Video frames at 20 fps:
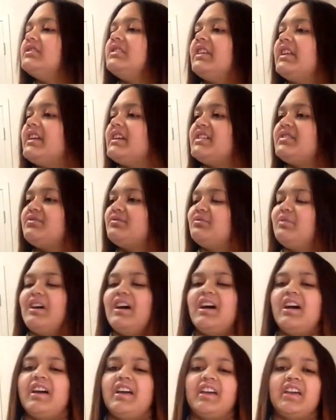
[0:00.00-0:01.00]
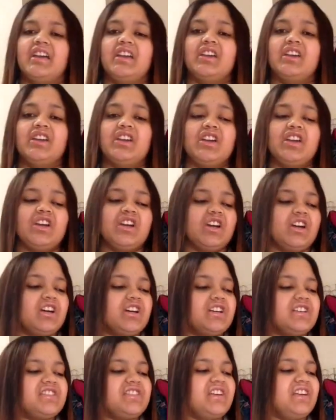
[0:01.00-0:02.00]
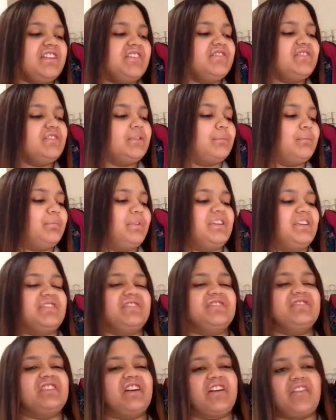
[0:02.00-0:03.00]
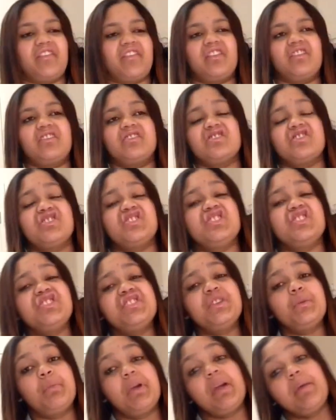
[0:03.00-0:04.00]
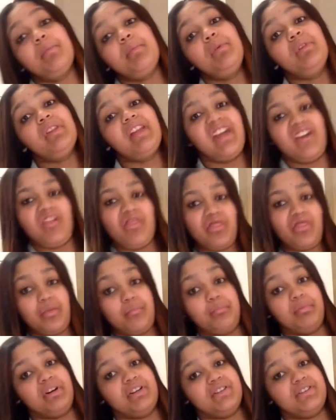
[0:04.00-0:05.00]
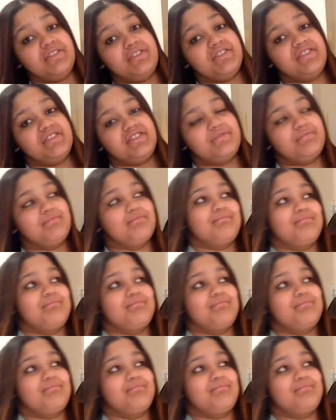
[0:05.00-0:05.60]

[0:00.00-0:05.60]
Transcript: Like why? It's not even a bus, I think. It's just the people in the bus.